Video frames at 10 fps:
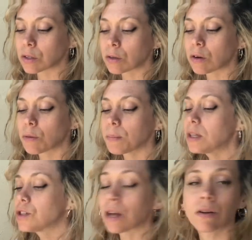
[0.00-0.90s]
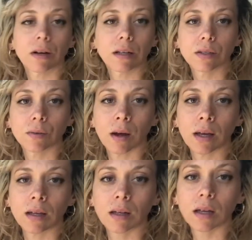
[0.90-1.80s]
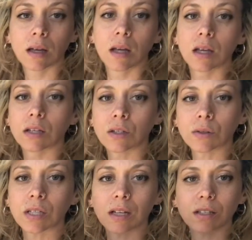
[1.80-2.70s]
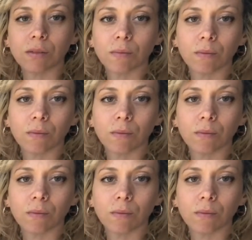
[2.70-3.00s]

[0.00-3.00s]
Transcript: you know, be generous, right? Don't touch